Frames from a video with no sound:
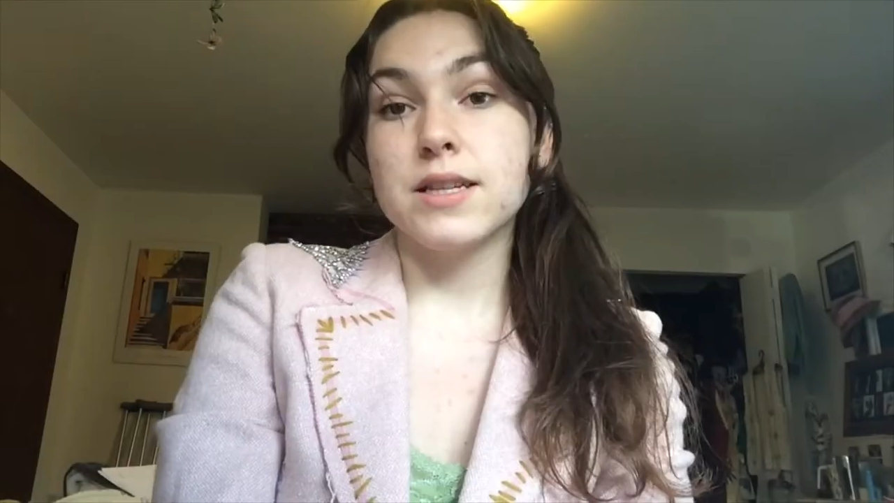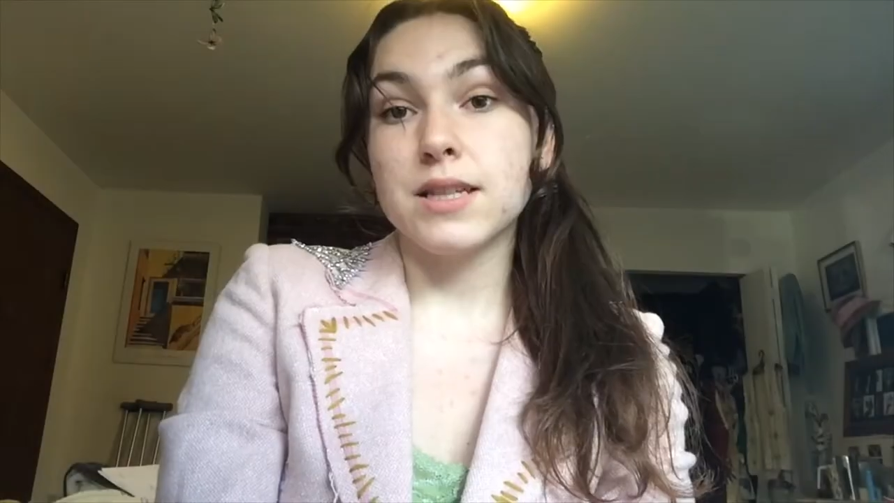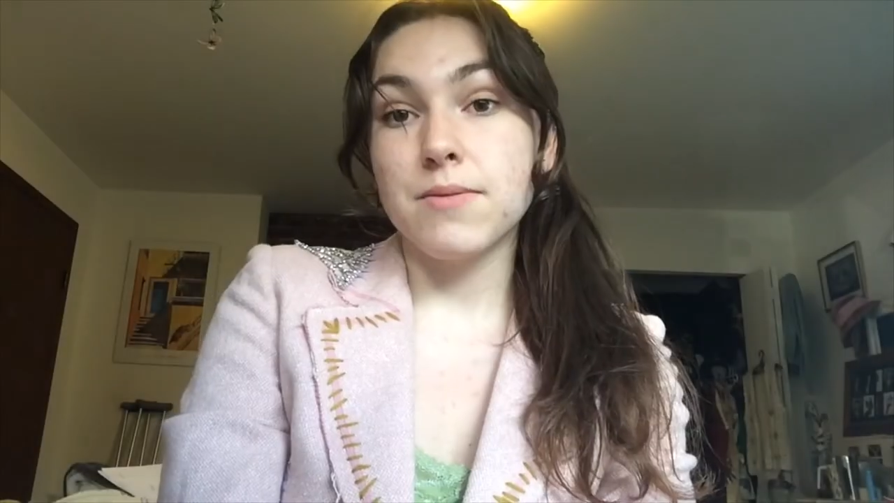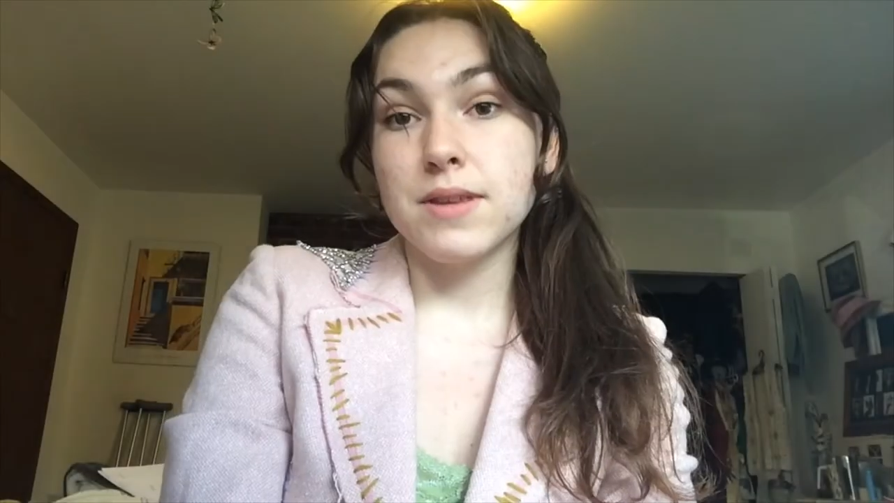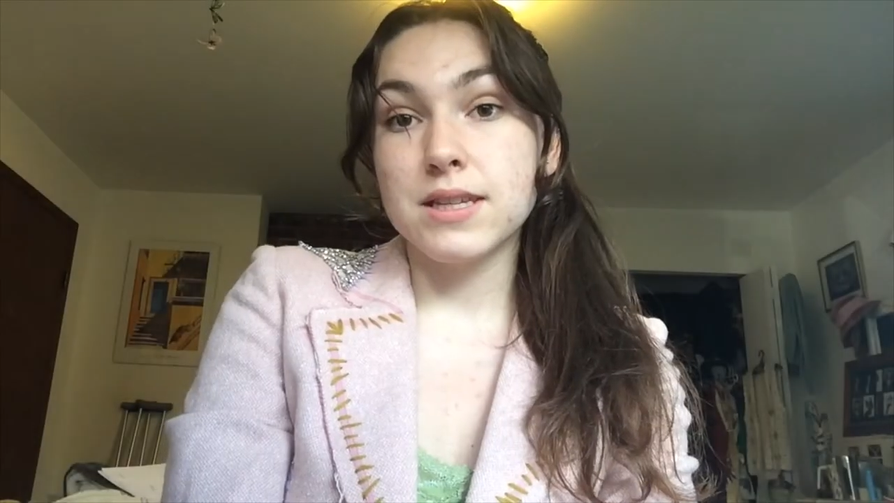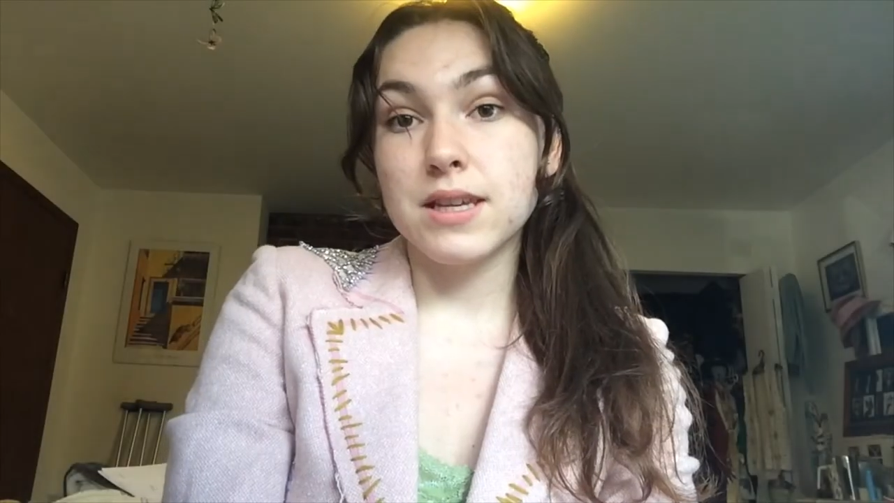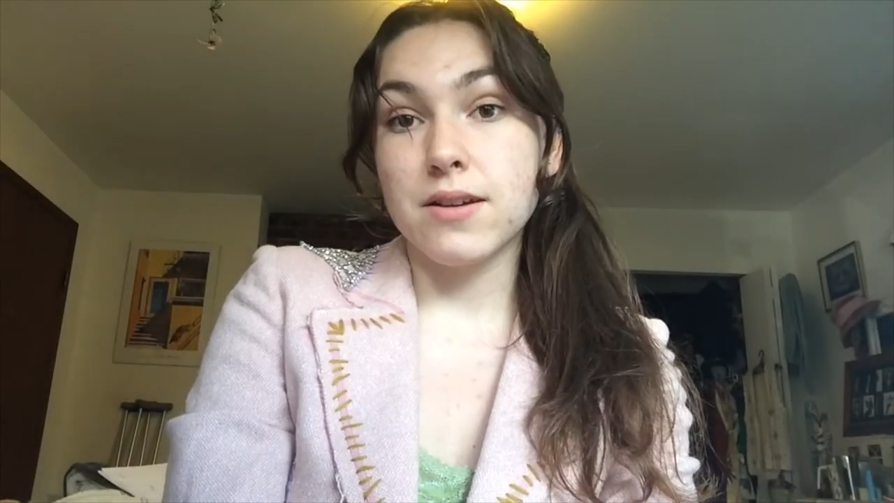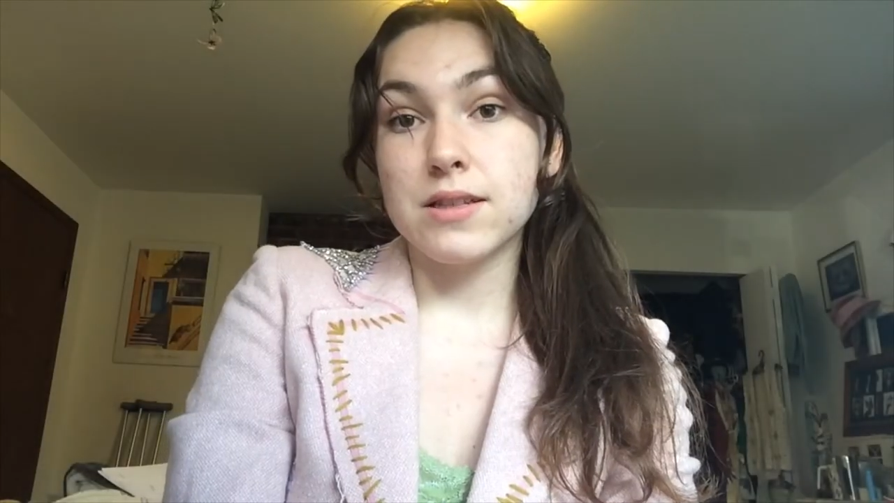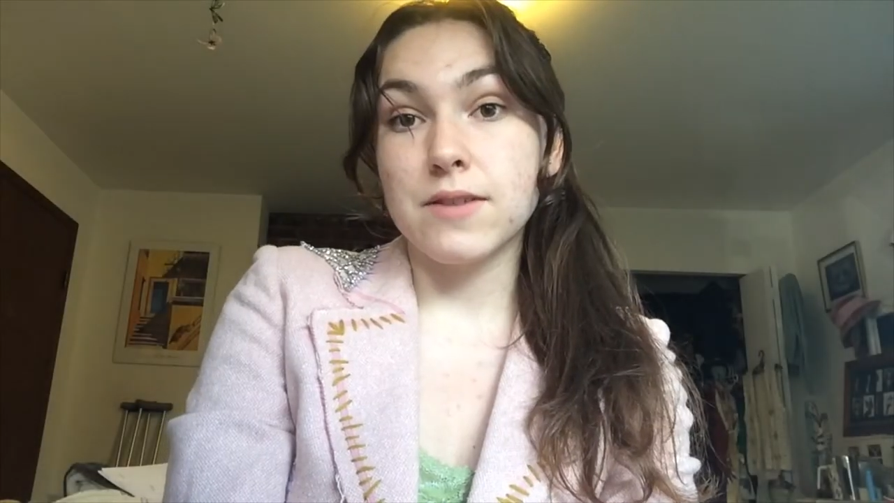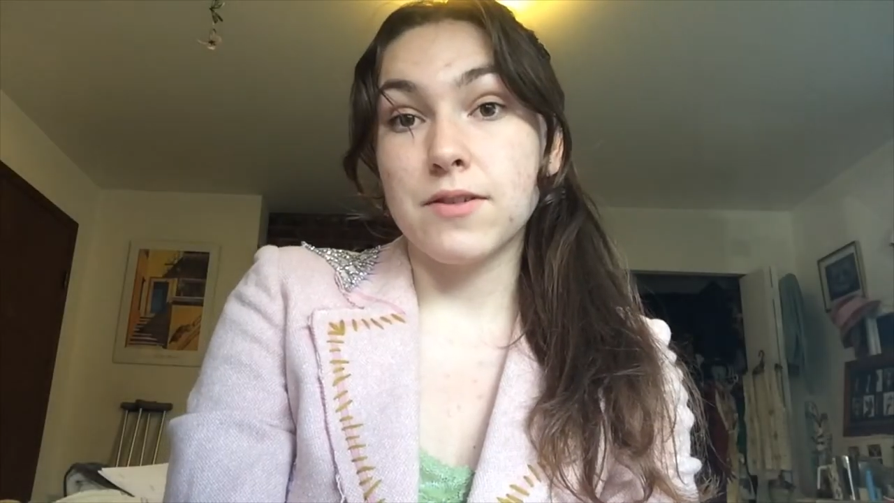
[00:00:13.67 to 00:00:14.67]
Some of the
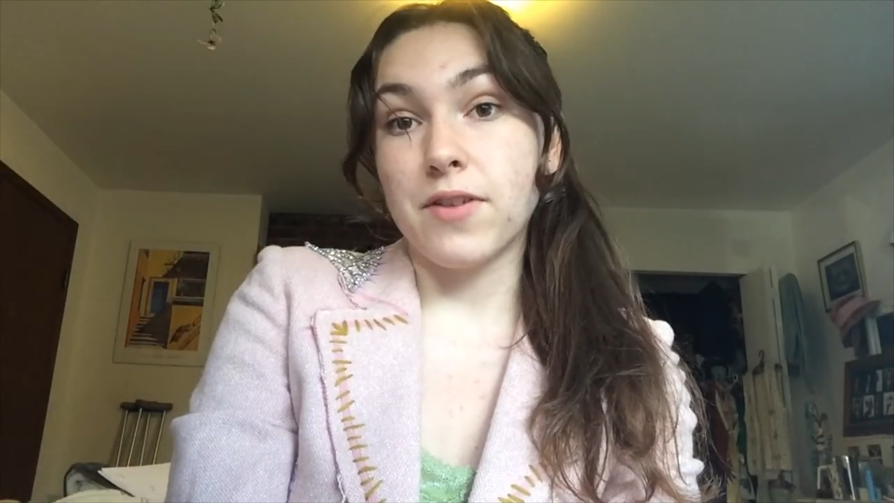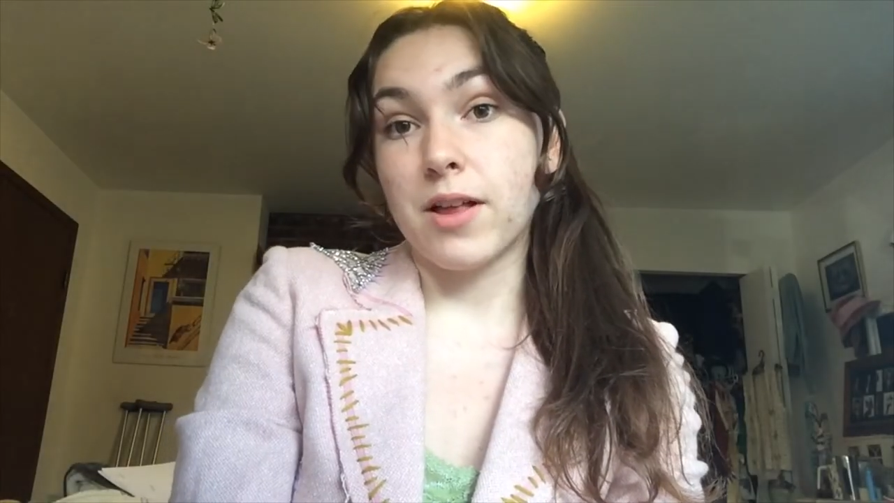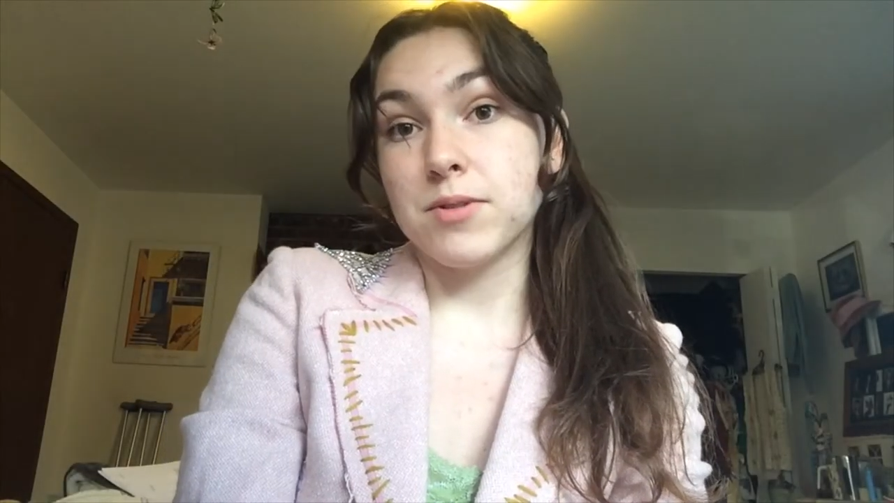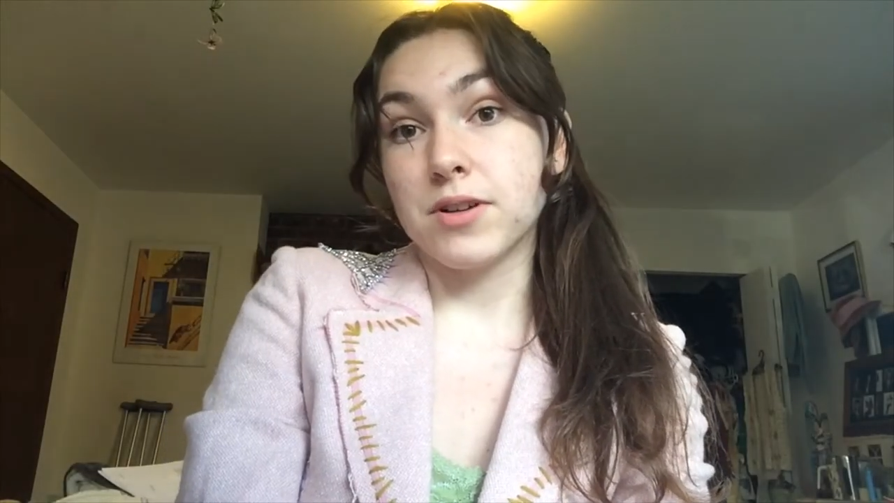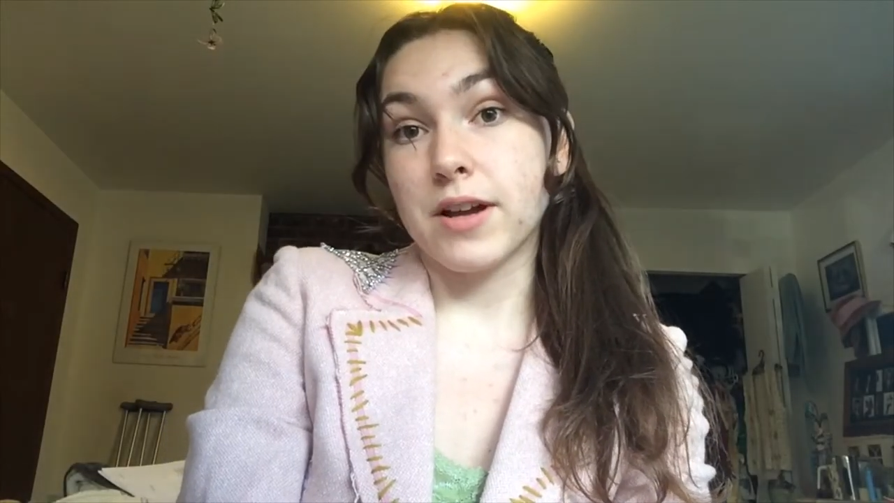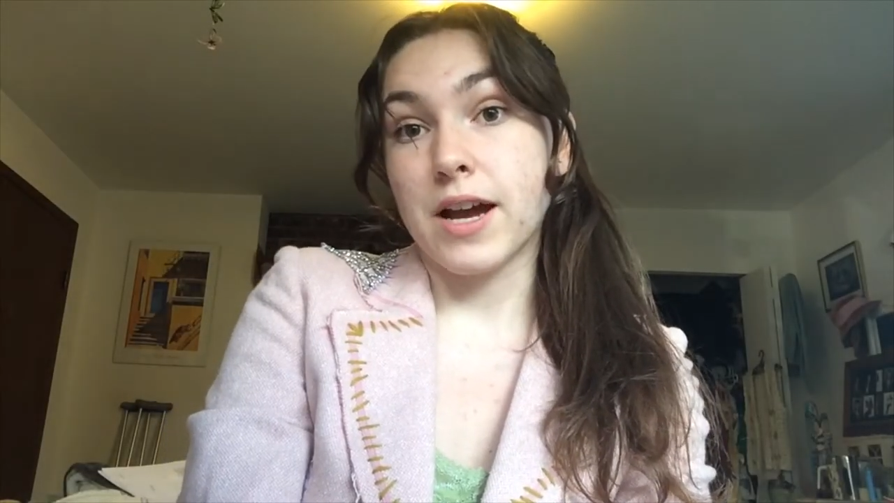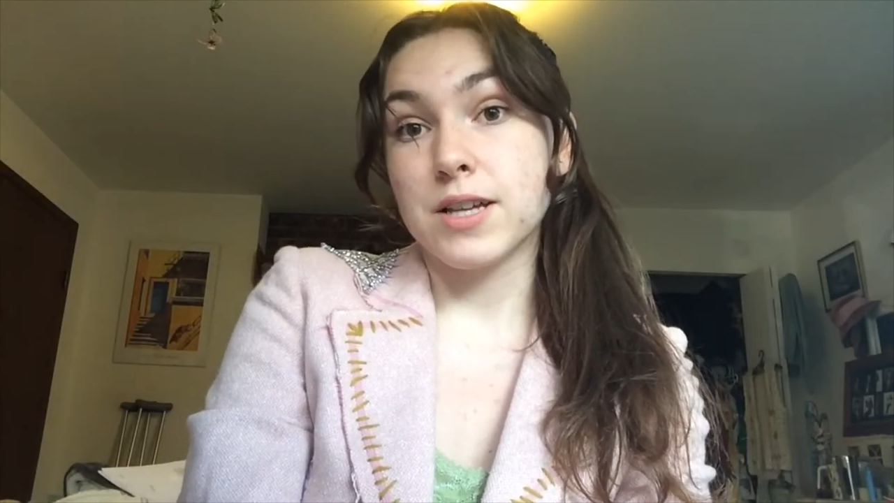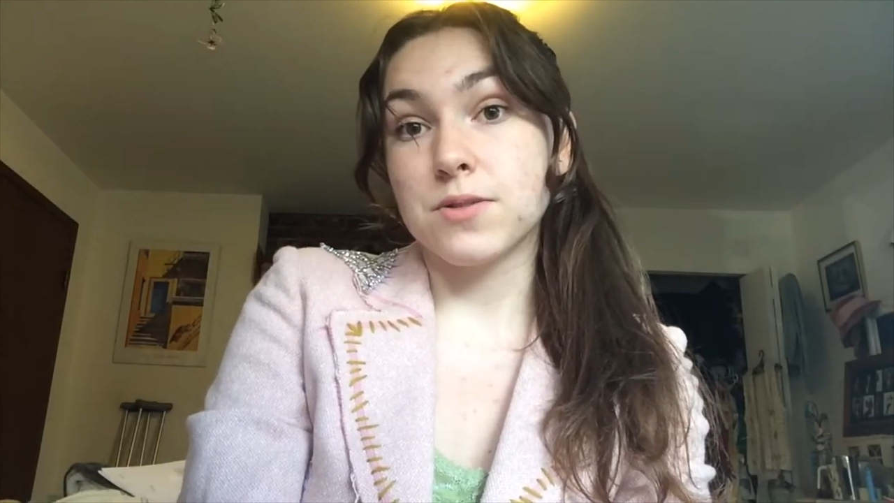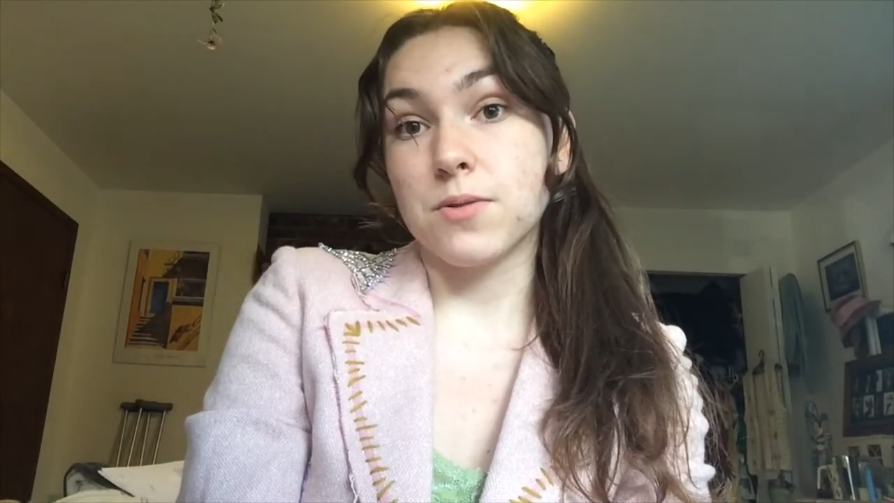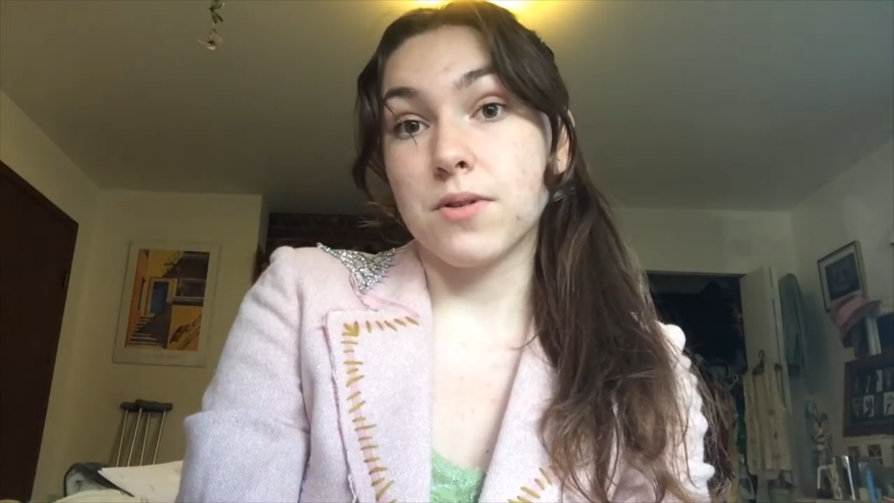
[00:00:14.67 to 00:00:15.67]
skills I've developed during high
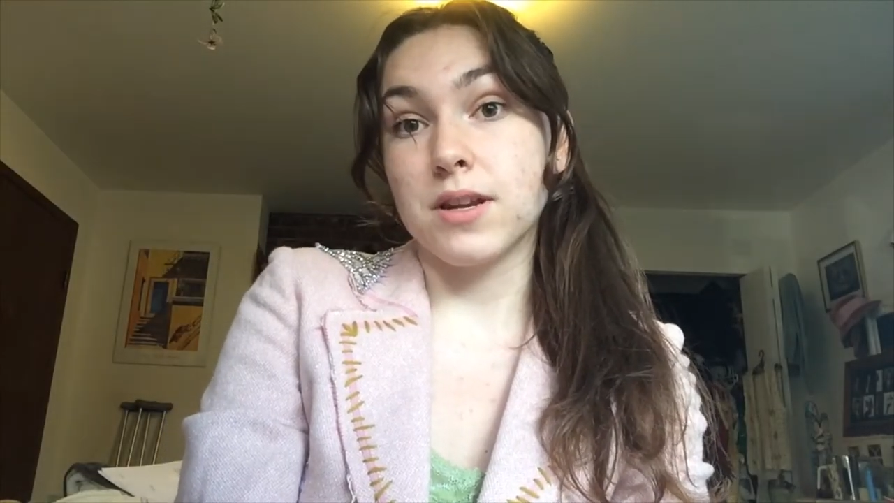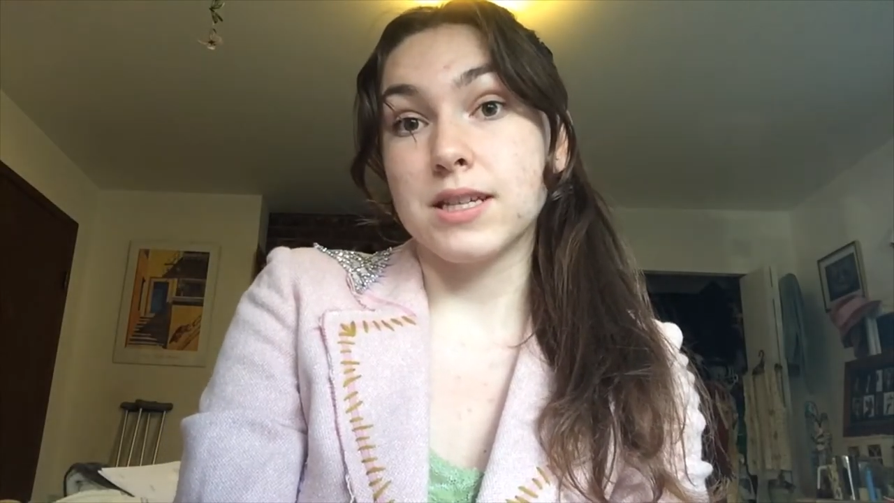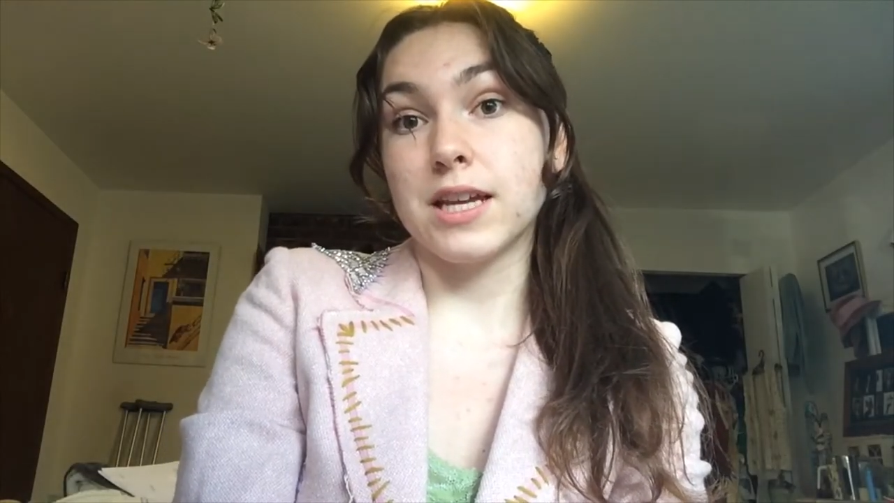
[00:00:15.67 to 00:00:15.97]
school that has